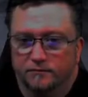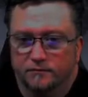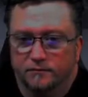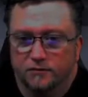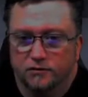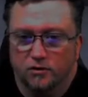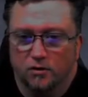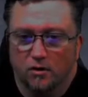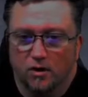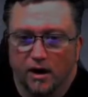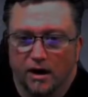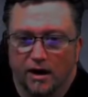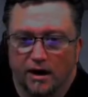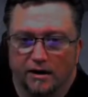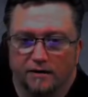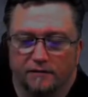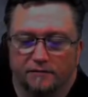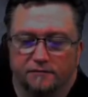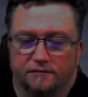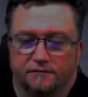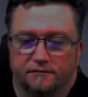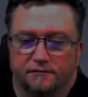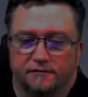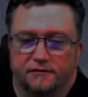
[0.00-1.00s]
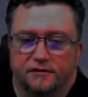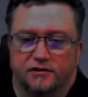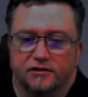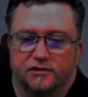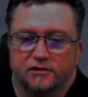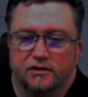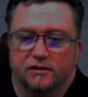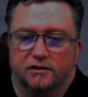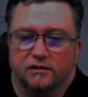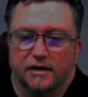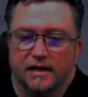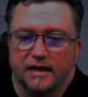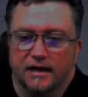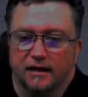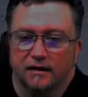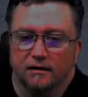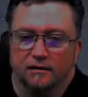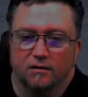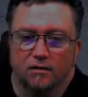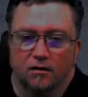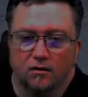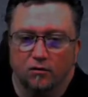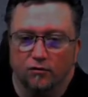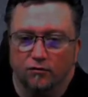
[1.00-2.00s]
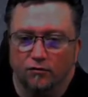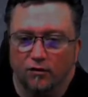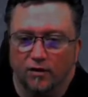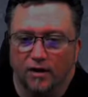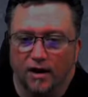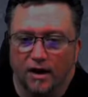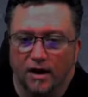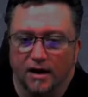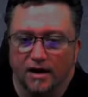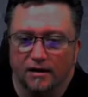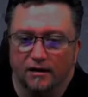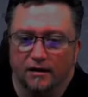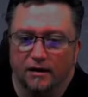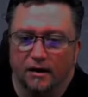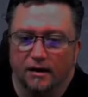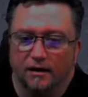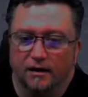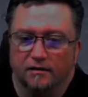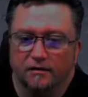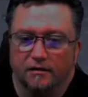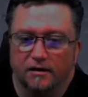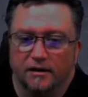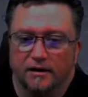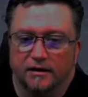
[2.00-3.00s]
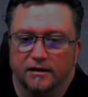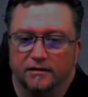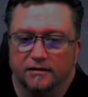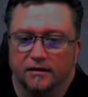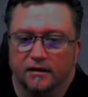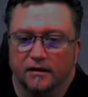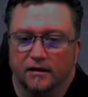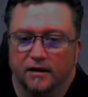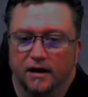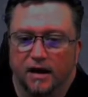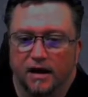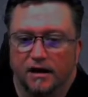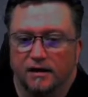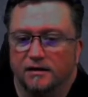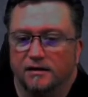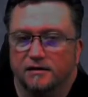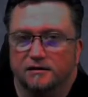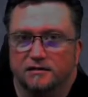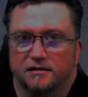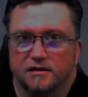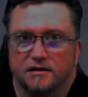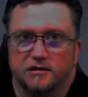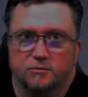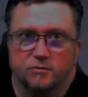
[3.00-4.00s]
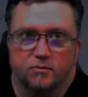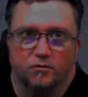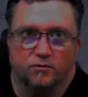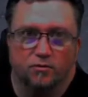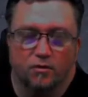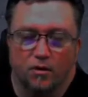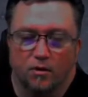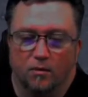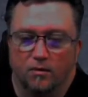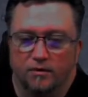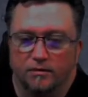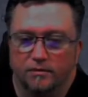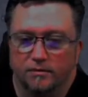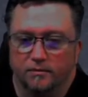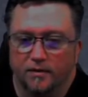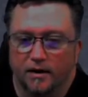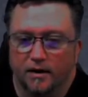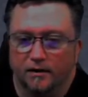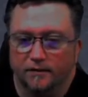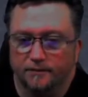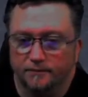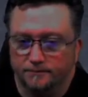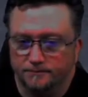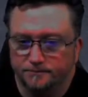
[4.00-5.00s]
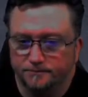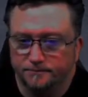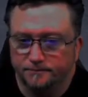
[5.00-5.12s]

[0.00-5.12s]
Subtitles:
So I've cleaned overnight. I lit these before I went to bed.